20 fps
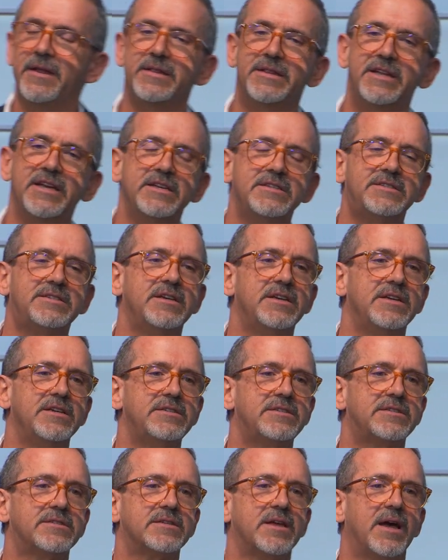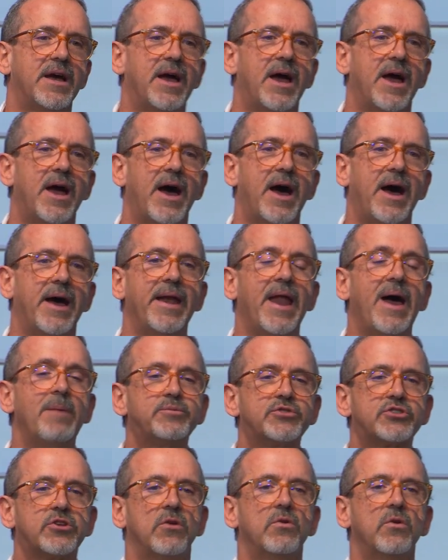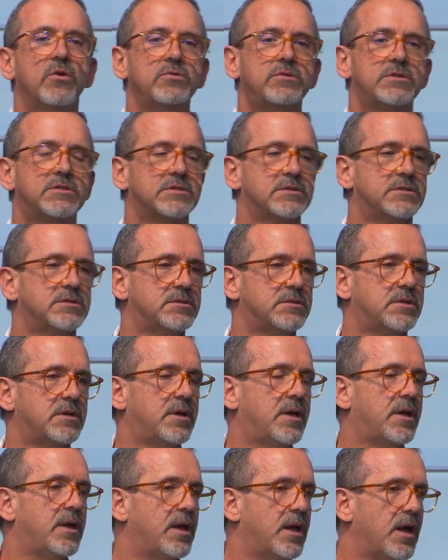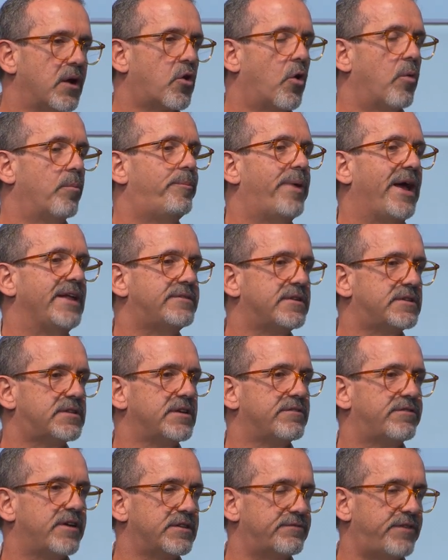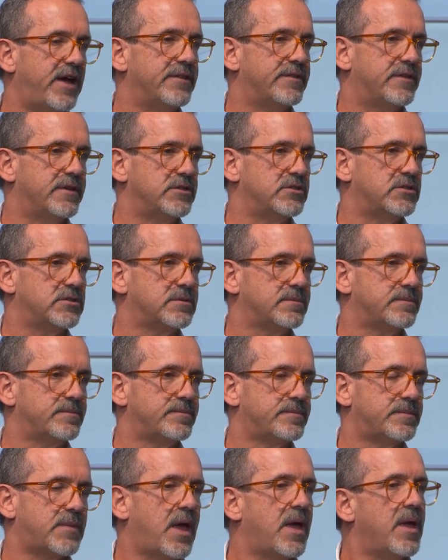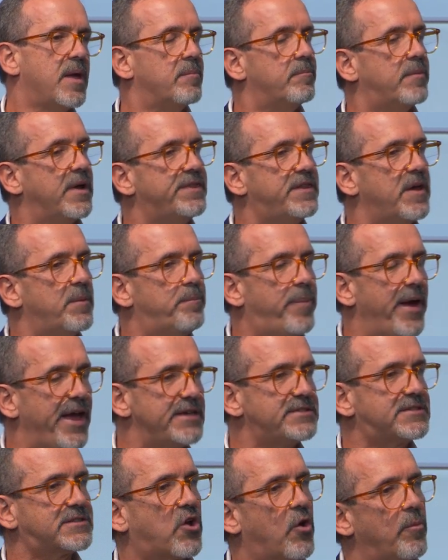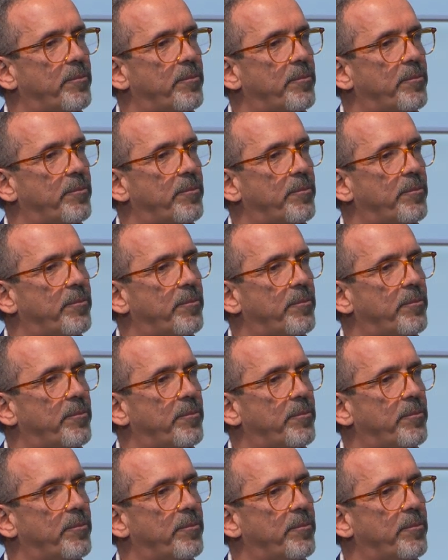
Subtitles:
This is an absolute competitive advantage. But the best